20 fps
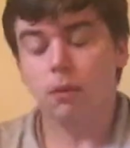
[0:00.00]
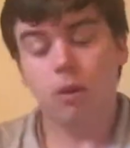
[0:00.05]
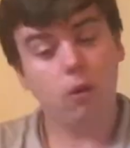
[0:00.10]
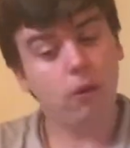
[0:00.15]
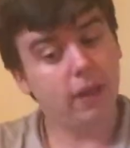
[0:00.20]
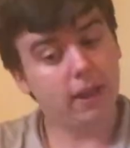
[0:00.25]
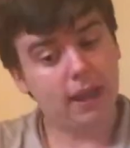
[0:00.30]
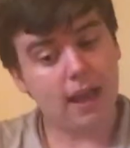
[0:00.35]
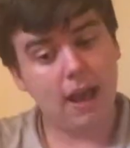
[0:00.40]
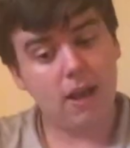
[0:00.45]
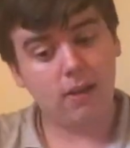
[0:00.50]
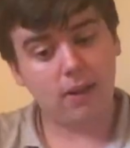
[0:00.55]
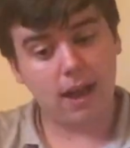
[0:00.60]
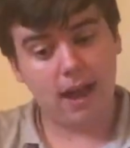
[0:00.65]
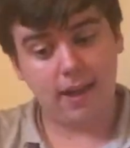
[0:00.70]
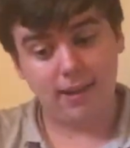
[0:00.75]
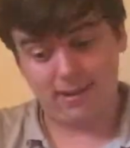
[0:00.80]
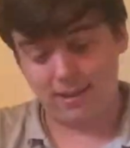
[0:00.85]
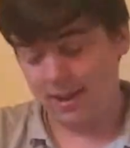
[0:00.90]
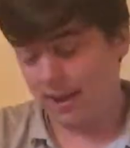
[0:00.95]
Holy cow,
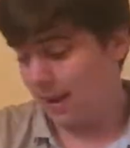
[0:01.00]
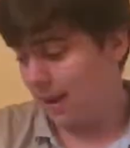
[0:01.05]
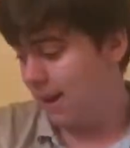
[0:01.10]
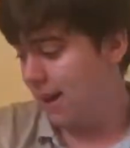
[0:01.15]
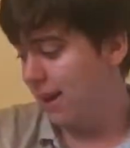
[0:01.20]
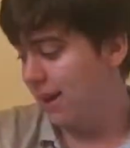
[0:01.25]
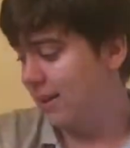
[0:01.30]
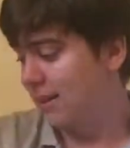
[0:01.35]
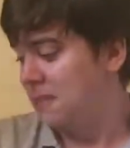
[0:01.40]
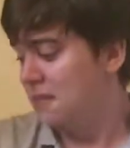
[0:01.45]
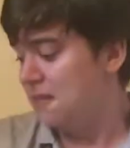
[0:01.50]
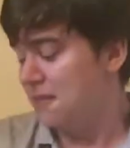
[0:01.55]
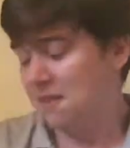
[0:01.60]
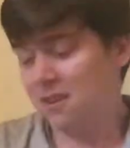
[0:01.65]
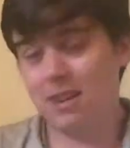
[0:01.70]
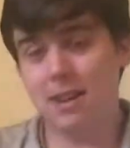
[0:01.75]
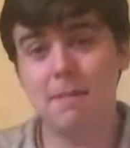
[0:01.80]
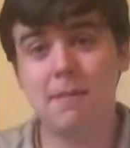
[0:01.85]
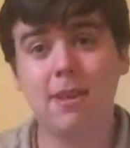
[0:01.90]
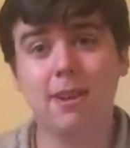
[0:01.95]
guys.
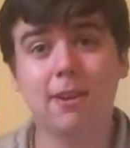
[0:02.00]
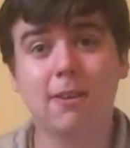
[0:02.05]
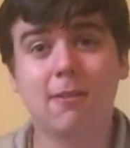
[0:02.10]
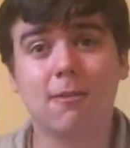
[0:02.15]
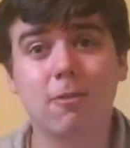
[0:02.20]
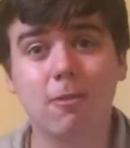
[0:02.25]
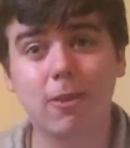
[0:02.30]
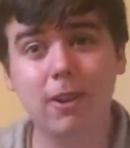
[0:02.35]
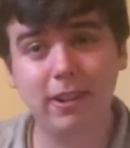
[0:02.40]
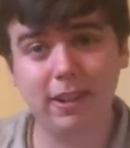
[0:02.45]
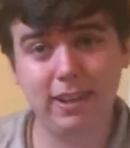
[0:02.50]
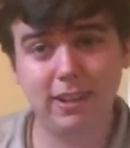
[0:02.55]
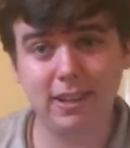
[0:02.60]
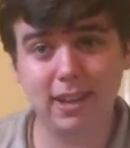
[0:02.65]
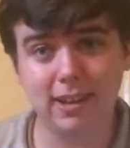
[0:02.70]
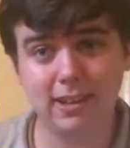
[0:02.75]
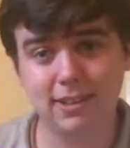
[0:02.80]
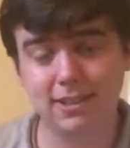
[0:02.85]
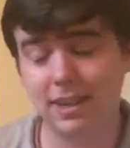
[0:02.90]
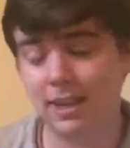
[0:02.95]
Some of these are really
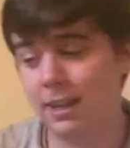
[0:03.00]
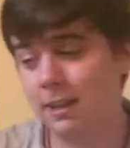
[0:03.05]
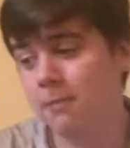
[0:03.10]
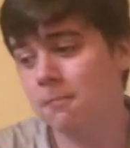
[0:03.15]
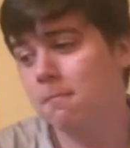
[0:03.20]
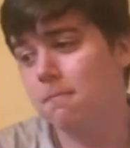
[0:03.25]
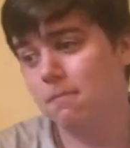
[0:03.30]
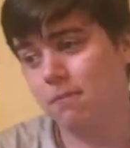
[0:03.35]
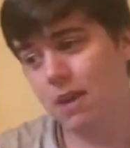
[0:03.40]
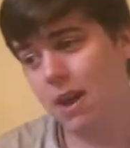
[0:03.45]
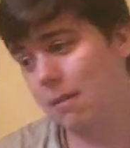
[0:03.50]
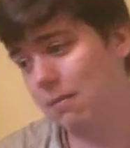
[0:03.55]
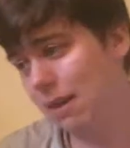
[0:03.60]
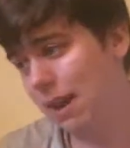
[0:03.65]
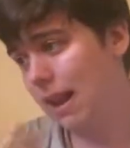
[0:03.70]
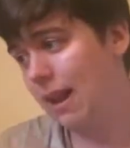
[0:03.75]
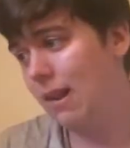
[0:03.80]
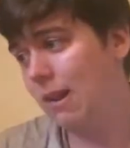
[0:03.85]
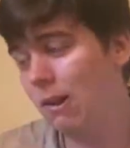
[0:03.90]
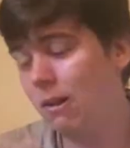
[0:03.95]
dusty. I'm
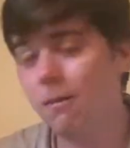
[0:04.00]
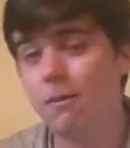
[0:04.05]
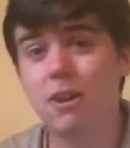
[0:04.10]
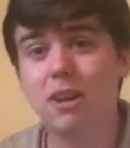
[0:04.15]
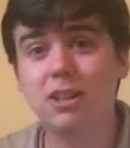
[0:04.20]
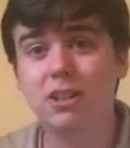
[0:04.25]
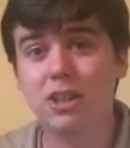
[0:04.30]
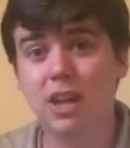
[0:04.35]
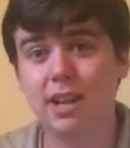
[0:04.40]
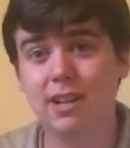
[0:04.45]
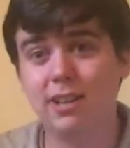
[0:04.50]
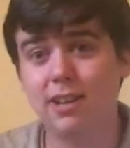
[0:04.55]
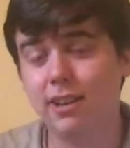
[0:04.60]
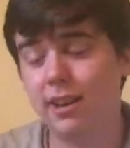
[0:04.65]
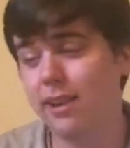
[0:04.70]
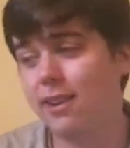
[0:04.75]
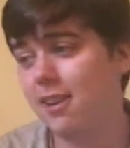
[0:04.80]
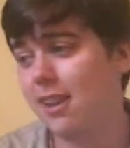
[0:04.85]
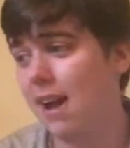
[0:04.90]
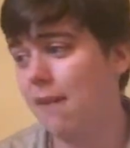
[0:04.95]
getting all
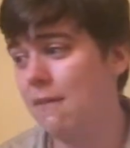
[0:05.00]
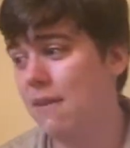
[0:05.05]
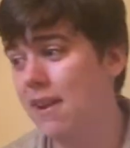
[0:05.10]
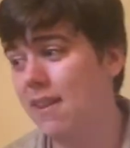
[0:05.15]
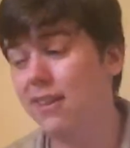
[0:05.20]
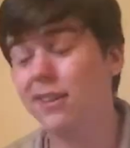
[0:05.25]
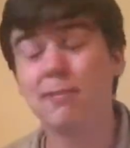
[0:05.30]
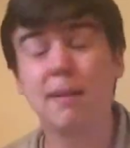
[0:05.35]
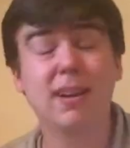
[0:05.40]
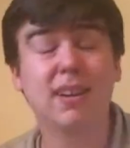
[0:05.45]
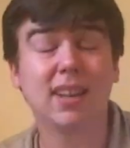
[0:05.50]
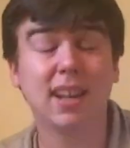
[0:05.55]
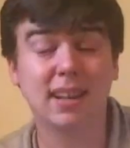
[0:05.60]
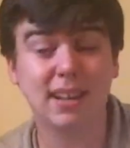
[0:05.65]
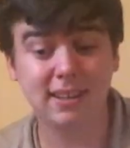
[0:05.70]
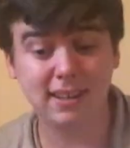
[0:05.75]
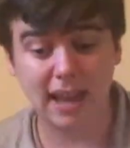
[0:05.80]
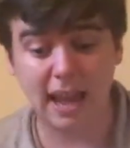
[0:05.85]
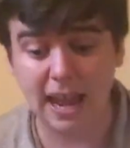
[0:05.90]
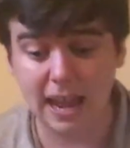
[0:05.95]
congested and stuff. And this is my
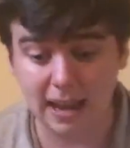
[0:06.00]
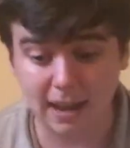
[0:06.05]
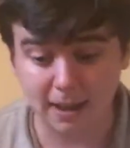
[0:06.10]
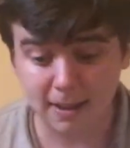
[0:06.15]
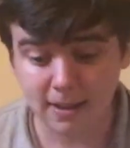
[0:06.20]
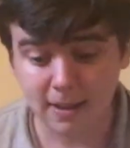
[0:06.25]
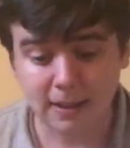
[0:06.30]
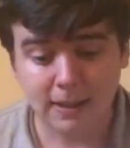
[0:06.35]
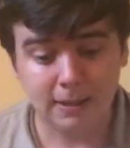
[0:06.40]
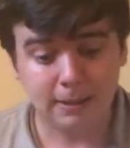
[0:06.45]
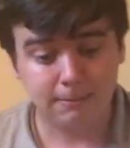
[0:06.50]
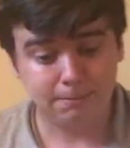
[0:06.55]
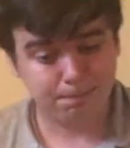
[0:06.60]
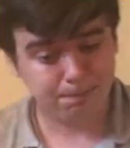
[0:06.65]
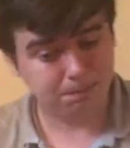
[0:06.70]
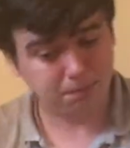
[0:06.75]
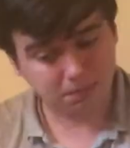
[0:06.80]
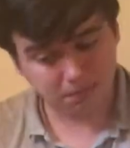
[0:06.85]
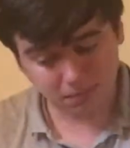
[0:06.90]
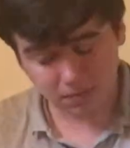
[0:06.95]
second take
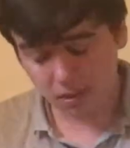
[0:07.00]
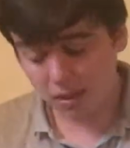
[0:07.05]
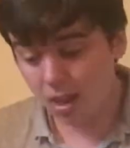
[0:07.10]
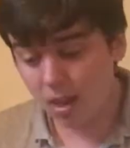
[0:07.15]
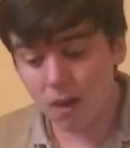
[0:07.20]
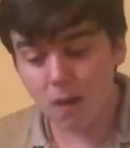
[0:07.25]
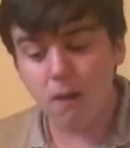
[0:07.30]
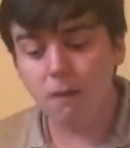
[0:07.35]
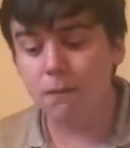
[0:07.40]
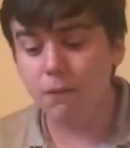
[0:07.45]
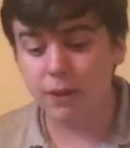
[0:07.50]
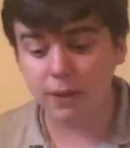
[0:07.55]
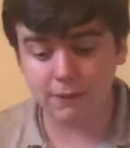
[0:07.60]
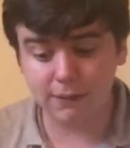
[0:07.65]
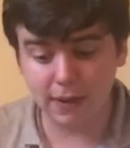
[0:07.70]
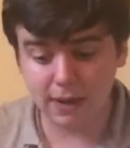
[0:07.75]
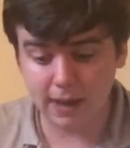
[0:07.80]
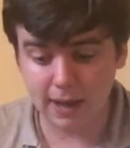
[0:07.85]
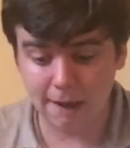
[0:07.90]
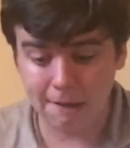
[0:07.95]
of this
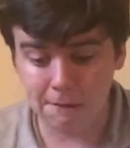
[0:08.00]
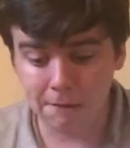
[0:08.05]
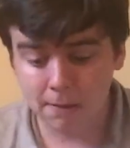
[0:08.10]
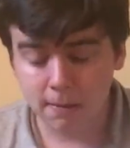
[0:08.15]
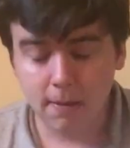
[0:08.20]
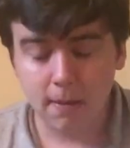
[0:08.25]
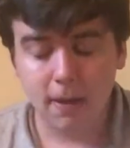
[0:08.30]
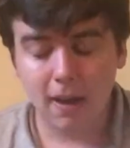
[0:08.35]
video.